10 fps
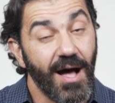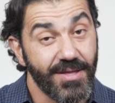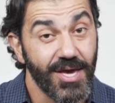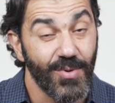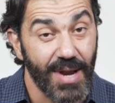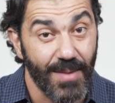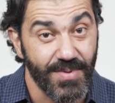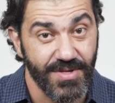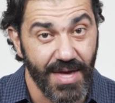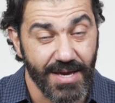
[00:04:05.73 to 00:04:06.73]
I'll tell you what
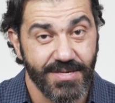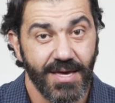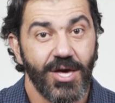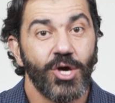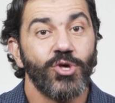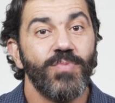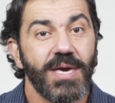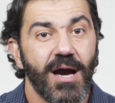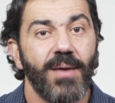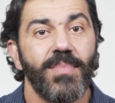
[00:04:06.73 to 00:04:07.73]
happens next. You
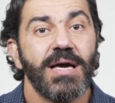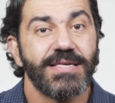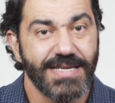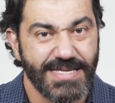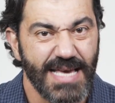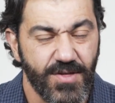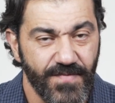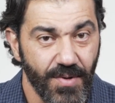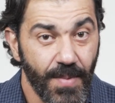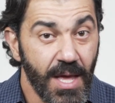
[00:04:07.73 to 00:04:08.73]
become
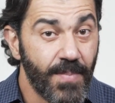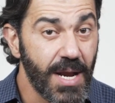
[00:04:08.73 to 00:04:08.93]
successful.